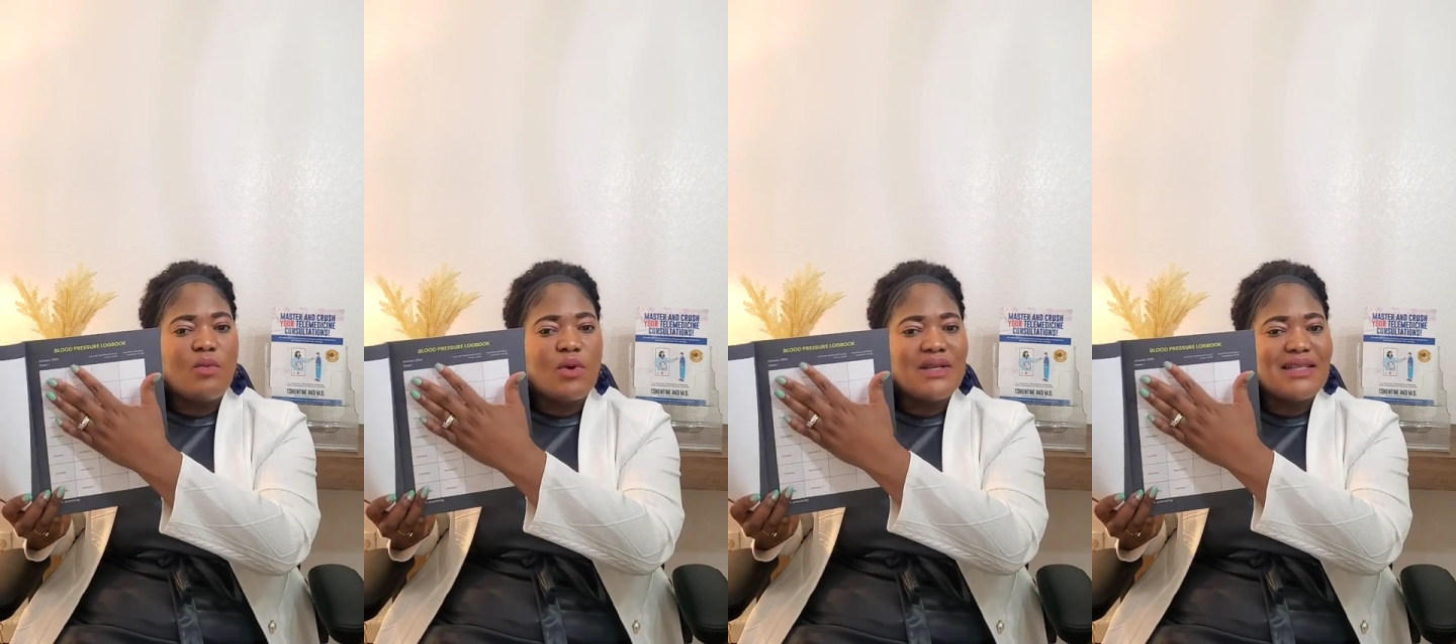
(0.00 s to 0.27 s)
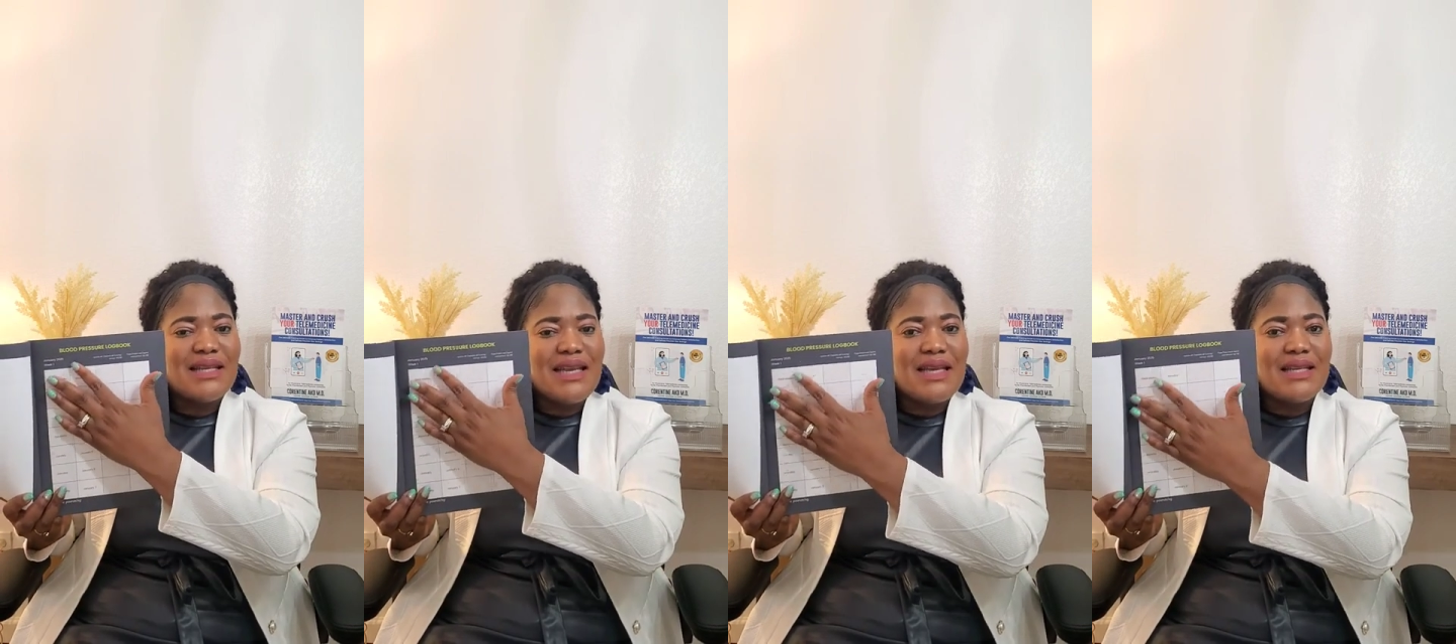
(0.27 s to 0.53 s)

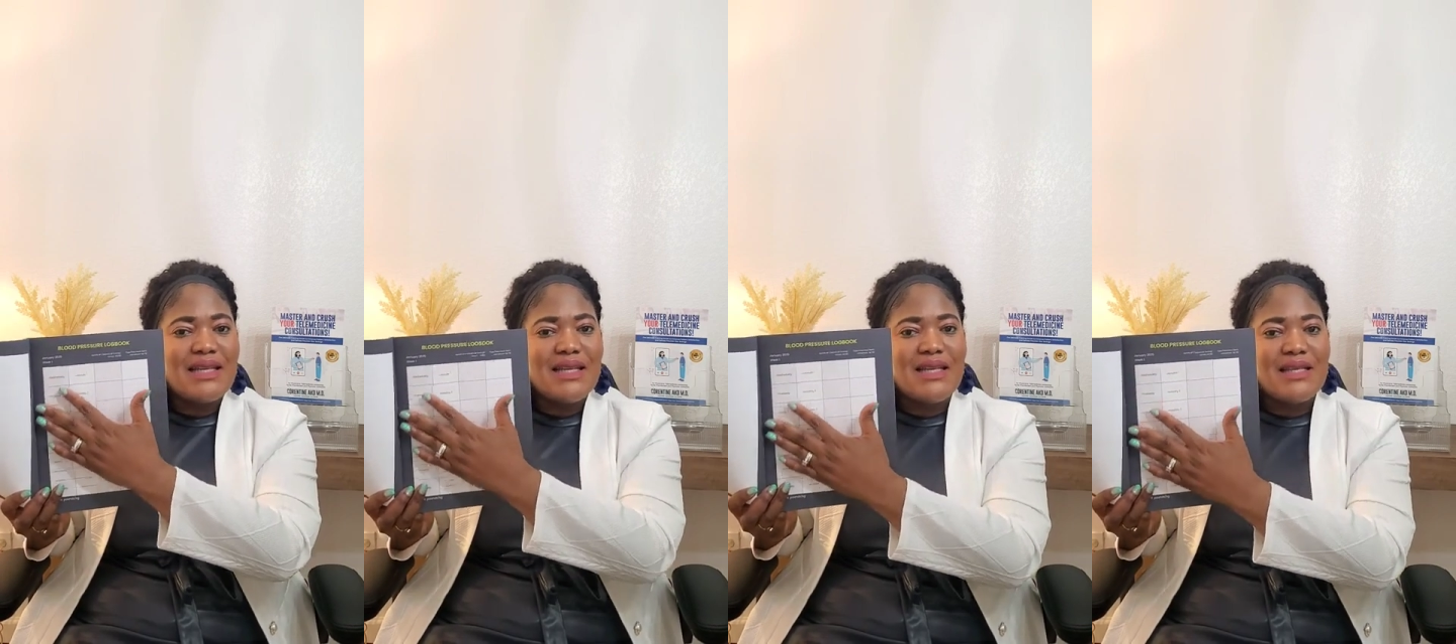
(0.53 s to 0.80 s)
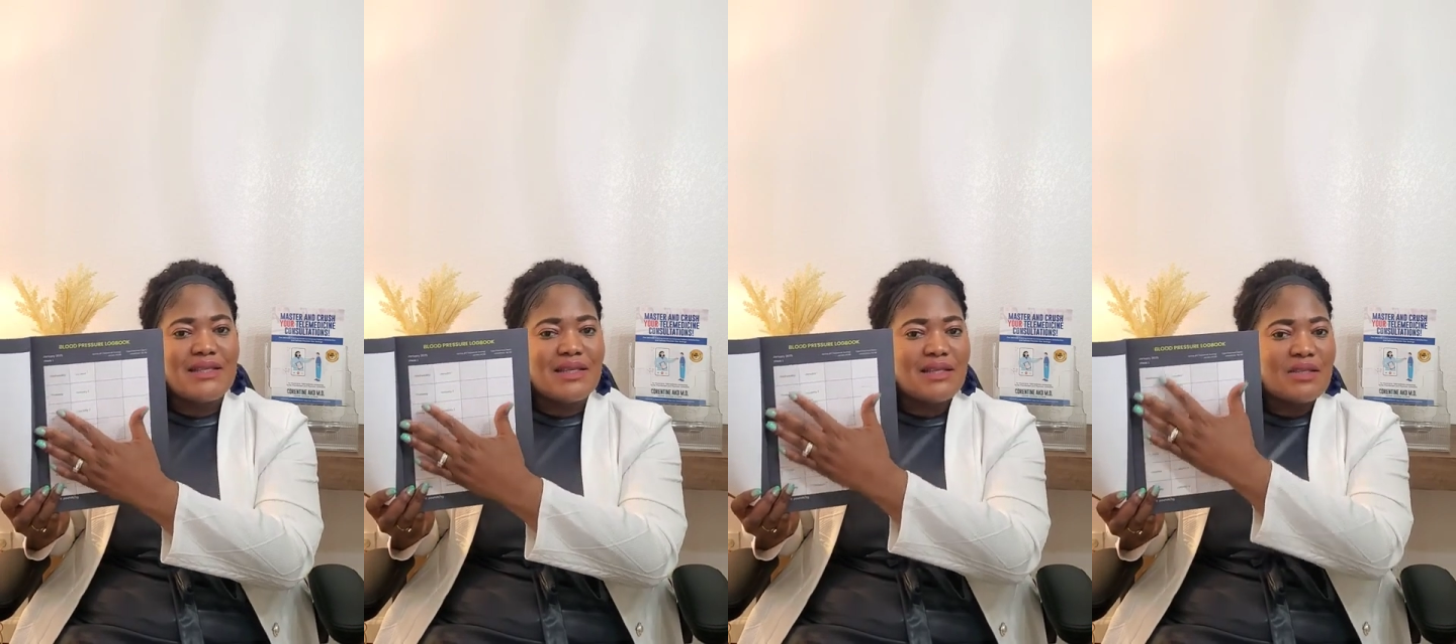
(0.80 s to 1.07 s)
what day it
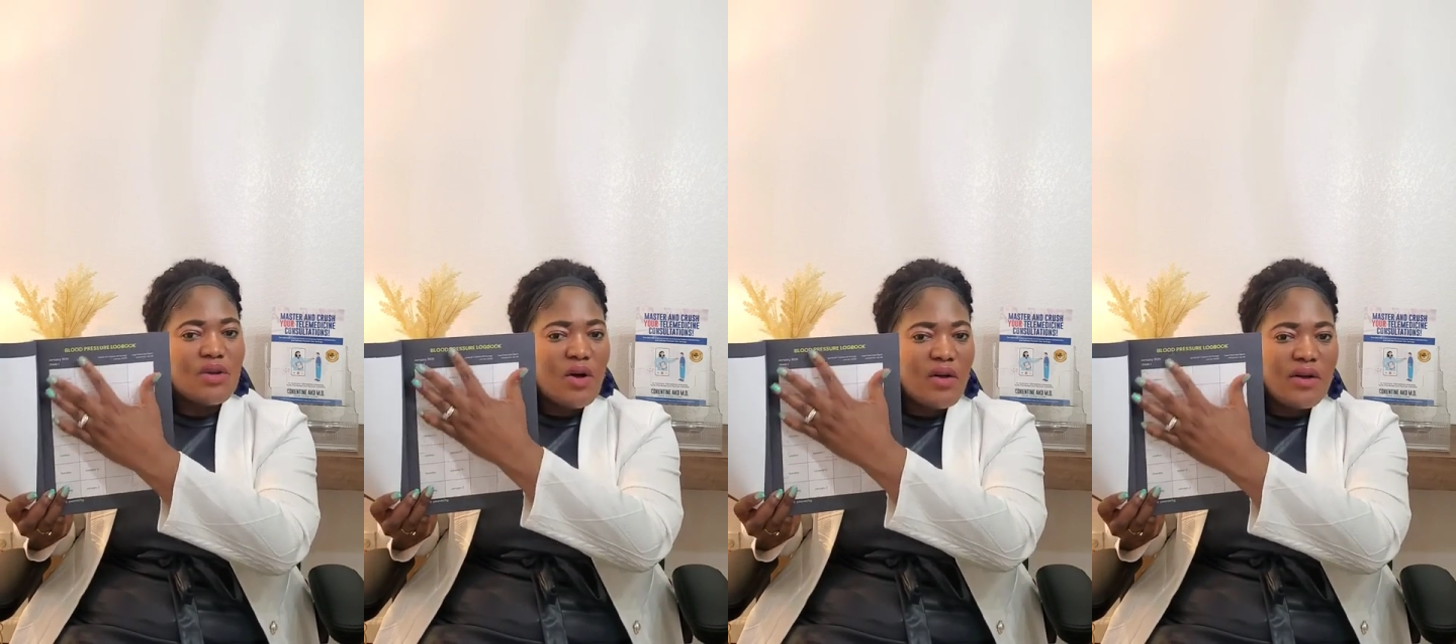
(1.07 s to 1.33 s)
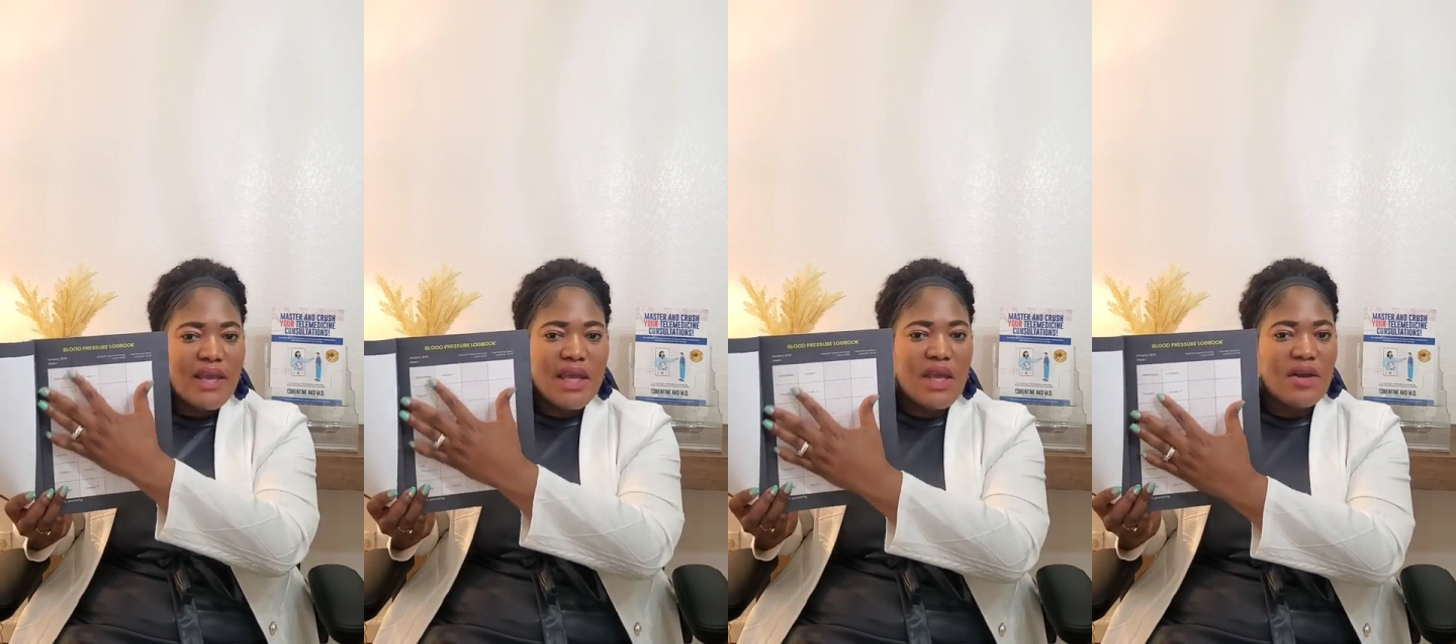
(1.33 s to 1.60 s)
is. It's all
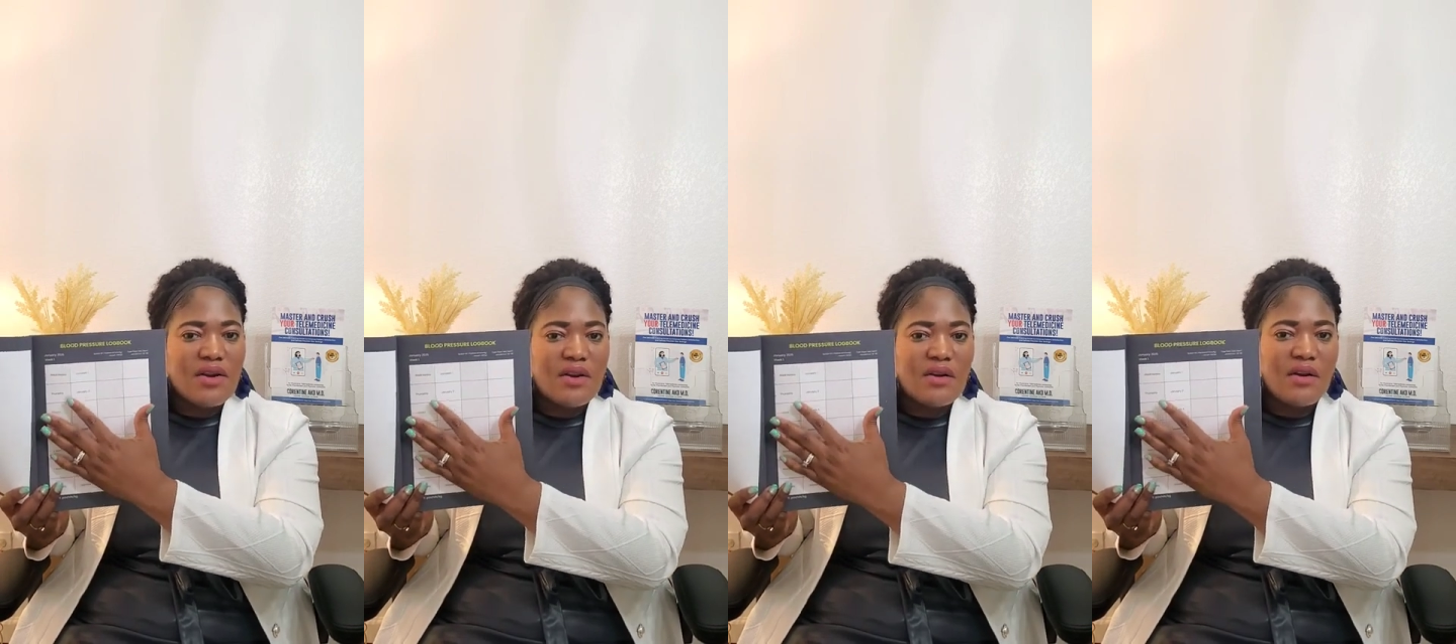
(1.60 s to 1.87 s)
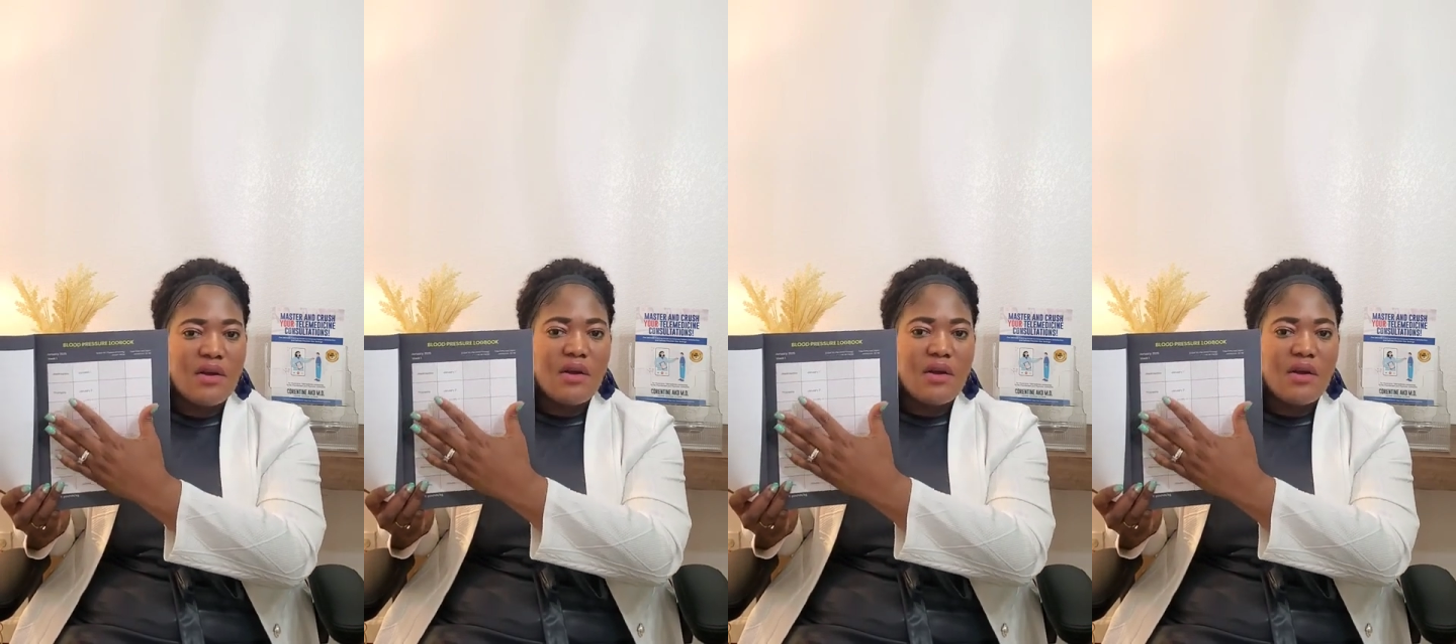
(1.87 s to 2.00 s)
here.